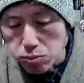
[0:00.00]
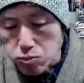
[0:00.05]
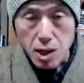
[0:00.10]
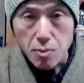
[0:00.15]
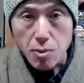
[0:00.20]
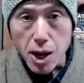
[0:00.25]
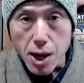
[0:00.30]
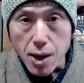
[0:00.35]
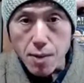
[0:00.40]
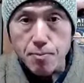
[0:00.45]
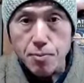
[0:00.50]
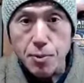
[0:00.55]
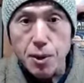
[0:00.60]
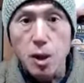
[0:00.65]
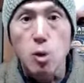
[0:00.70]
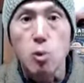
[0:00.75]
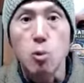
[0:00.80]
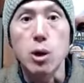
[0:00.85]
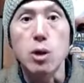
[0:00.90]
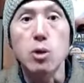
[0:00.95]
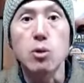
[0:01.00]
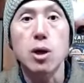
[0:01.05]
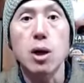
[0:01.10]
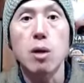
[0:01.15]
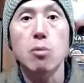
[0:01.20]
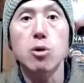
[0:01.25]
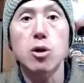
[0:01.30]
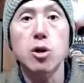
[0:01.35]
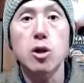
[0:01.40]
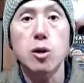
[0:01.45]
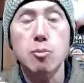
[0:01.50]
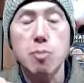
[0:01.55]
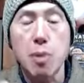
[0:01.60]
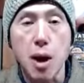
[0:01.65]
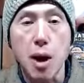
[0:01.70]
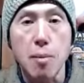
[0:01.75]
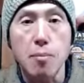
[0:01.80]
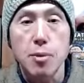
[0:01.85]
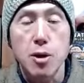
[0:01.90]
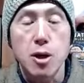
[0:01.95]
But anyway, when you come to
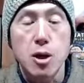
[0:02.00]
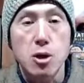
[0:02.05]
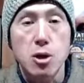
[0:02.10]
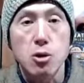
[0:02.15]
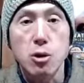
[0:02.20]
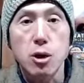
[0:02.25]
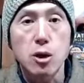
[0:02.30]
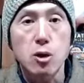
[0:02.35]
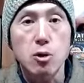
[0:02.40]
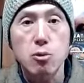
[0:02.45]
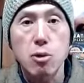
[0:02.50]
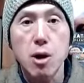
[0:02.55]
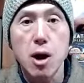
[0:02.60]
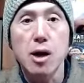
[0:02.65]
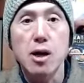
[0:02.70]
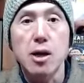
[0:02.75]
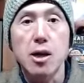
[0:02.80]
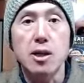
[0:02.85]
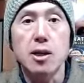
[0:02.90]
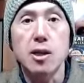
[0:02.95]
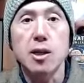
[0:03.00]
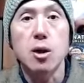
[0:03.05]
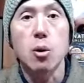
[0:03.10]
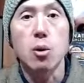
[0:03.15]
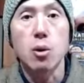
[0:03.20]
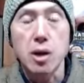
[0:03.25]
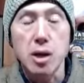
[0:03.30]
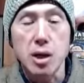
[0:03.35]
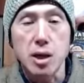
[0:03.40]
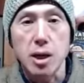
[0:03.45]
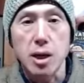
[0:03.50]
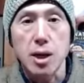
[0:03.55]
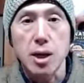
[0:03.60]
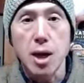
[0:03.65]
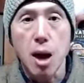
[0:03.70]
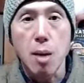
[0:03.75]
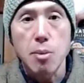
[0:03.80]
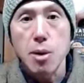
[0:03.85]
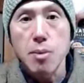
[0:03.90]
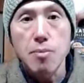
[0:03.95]
Japan, you can try eating
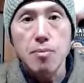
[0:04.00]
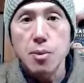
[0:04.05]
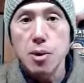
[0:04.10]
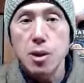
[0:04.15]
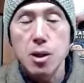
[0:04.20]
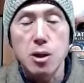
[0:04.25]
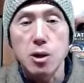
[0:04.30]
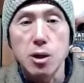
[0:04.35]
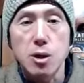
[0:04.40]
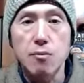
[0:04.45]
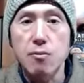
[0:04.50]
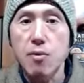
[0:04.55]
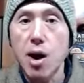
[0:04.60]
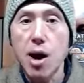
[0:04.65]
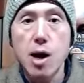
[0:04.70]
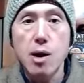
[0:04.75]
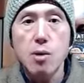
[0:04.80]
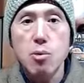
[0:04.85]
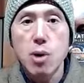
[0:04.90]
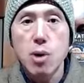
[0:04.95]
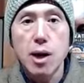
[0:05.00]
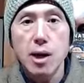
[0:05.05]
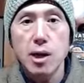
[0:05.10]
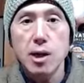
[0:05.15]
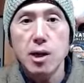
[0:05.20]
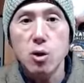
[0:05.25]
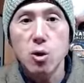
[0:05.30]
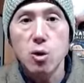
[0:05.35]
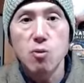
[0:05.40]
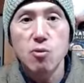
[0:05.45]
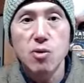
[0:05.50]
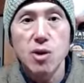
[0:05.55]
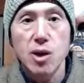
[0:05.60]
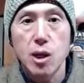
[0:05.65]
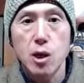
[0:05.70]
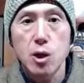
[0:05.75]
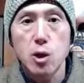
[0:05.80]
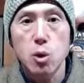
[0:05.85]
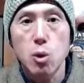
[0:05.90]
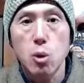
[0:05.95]
onigiri. I mean, you can buy one at the
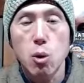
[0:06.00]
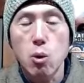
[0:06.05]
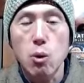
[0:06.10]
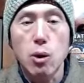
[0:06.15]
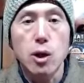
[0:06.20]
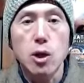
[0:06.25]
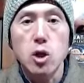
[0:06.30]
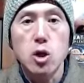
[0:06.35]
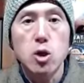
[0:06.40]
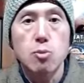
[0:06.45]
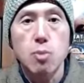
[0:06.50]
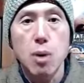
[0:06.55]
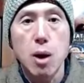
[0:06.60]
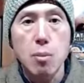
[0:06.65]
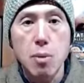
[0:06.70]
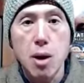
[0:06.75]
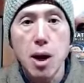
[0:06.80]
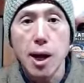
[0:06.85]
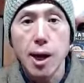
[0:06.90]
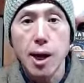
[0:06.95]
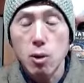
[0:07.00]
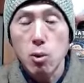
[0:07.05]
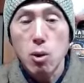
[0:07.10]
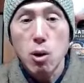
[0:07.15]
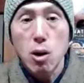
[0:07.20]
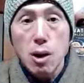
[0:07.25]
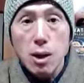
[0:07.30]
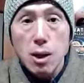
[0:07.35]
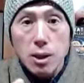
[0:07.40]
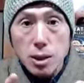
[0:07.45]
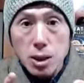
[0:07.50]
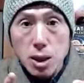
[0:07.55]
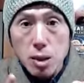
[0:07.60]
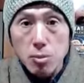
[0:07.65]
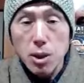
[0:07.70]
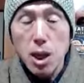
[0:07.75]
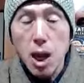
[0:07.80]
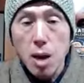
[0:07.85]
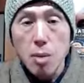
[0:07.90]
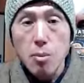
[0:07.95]
convenience store or supermarket, or
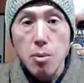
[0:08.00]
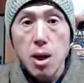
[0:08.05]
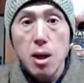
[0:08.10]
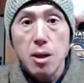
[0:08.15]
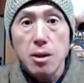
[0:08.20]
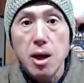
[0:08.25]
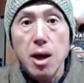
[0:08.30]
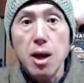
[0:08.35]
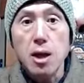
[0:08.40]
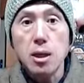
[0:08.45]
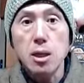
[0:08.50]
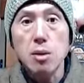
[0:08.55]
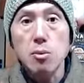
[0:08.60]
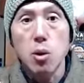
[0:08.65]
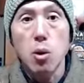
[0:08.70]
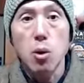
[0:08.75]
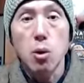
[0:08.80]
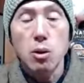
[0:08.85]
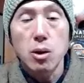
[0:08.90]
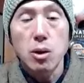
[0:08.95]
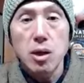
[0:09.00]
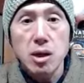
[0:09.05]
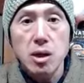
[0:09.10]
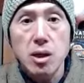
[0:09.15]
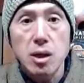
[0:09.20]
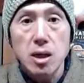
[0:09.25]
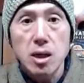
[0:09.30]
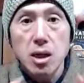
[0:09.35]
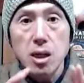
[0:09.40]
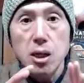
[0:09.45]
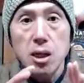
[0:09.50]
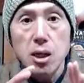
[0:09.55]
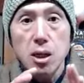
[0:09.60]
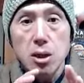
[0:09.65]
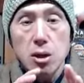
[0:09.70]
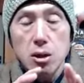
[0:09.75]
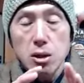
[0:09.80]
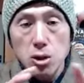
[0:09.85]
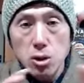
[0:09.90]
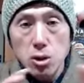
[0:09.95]
sometimes there are some
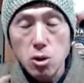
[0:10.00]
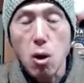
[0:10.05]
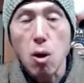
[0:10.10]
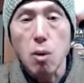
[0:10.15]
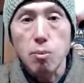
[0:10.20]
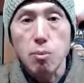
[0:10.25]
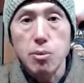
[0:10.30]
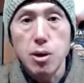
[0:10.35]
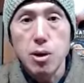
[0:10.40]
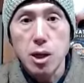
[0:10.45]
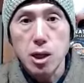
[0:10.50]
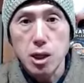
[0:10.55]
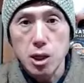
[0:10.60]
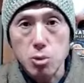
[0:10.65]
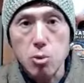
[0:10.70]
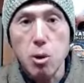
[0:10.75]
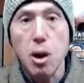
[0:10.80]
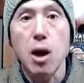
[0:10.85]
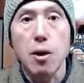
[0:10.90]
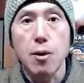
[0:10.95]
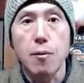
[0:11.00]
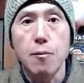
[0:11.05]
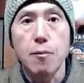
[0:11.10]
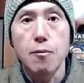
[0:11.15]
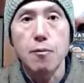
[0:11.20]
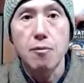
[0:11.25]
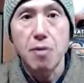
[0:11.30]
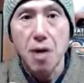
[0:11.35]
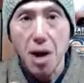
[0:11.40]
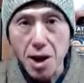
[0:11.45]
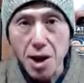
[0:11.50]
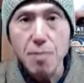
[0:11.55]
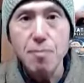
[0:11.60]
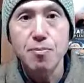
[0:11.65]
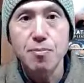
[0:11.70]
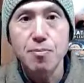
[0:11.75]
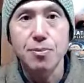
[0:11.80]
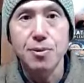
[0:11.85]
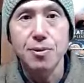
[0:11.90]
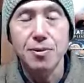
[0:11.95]
onigiri shop as well,
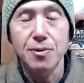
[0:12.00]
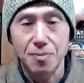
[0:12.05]
right?